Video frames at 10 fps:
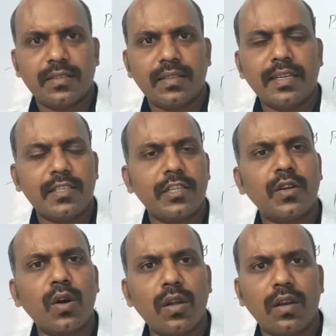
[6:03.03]
they'll
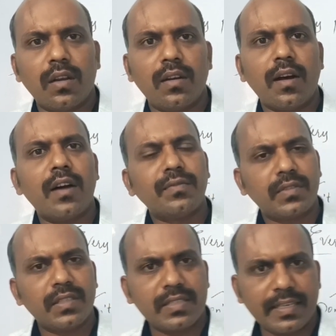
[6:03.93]
share all.
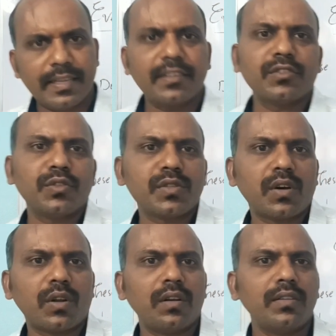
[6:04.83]
After sharing those
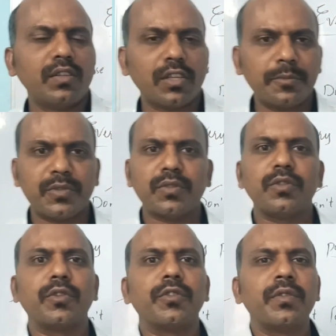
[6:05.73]
all, you come to
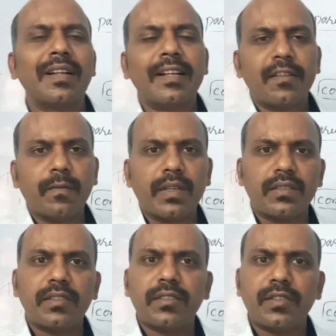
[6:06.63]
know
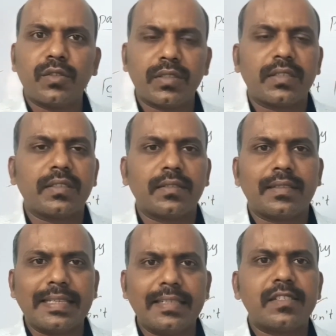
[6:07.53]
whether your
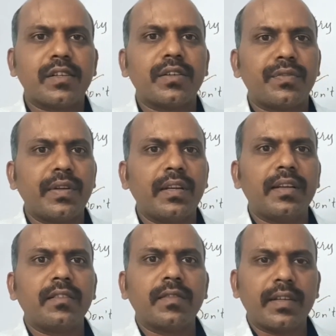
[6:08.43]
kids are
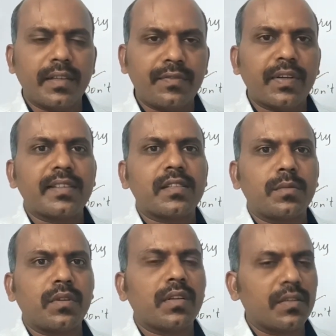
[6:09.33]
feeling very
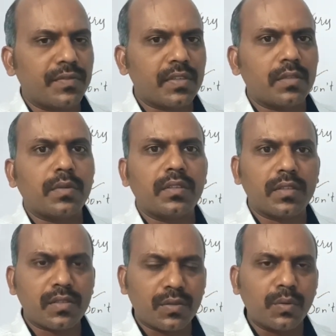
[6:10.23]
flexible, comfortable in
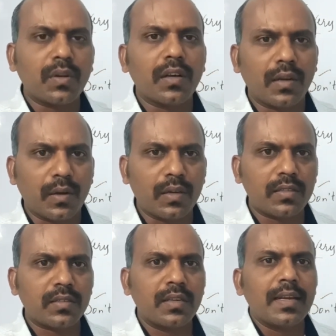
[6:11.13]
the school or
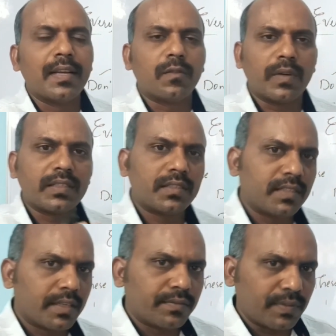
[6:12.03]
not, whether
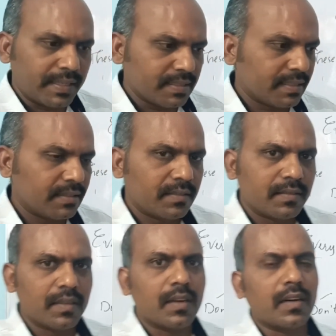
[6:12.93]
they are
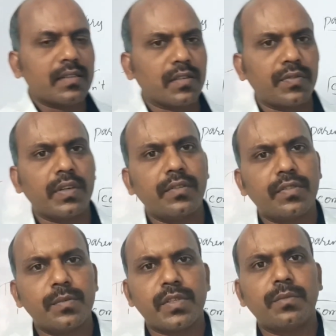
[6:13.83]
facing or suffering
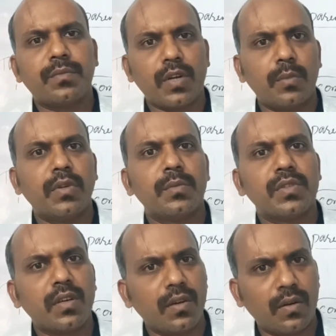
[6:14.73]
from some
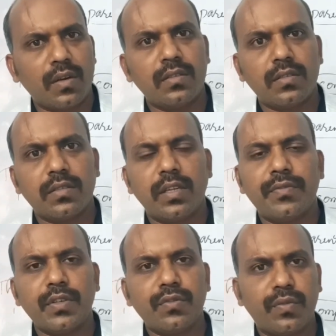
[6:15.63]
problems or not.
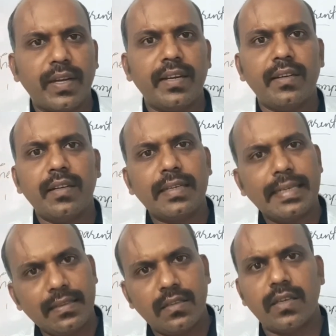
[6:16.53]
If you find
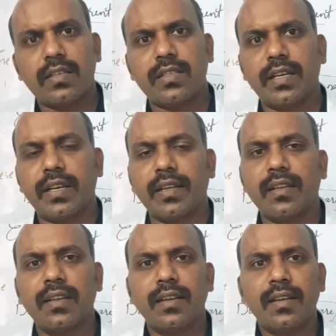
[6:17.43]
in their
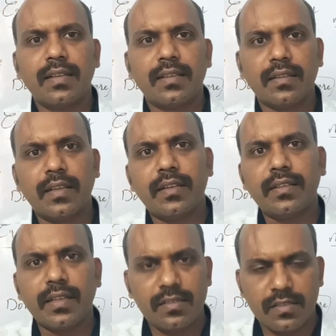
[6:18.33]
sharing, then
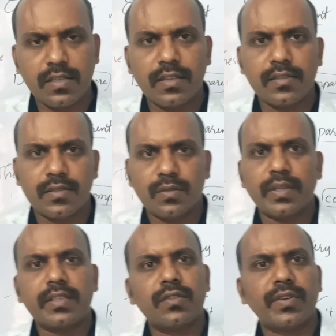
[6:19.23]
there is a chance to
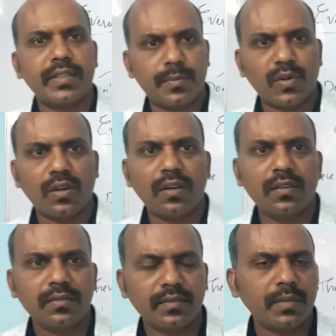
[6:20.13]
rectify them all,
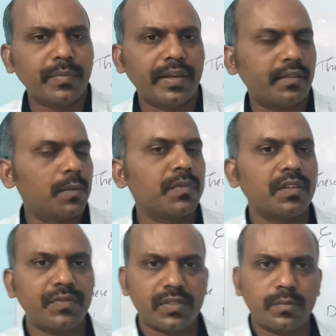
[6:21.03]
then make them
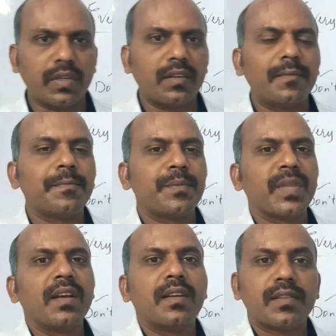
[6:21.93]
comfortable.
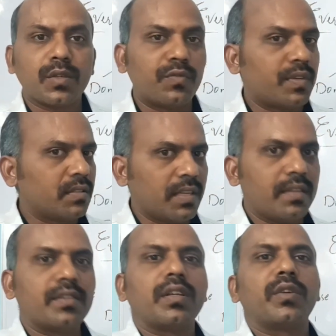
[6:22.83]
So for
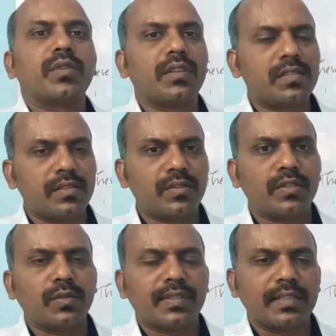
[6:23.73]
that, you have to listen to
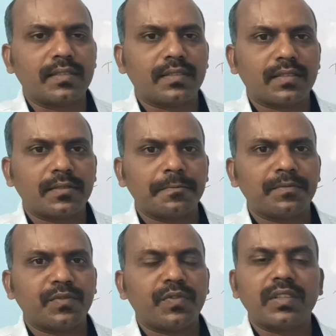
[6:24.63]
your kids.
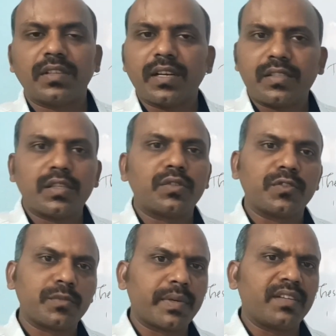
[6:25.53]
For that, you have
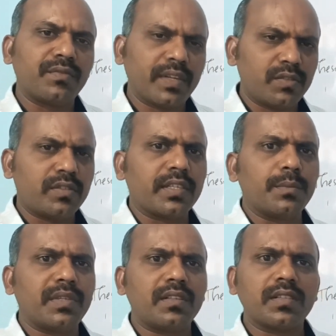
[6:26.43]
to spend 5 to
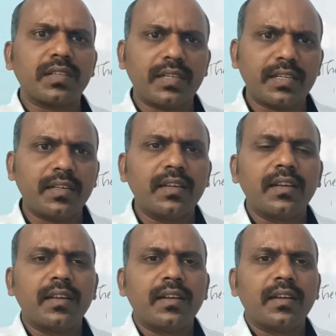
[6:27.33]
10 minutes a day.
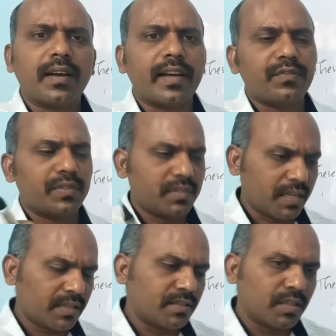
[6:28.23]
And for
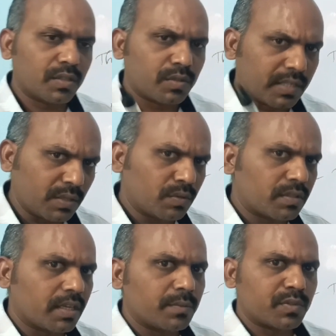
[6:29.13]
that, you have to give
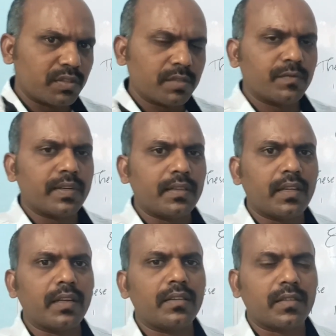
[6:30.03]
time to them when
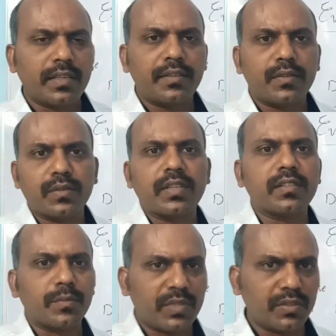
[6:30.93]
they are trying to say
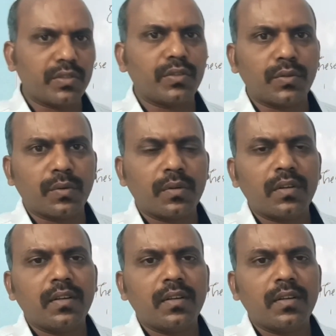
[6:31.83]
something to you.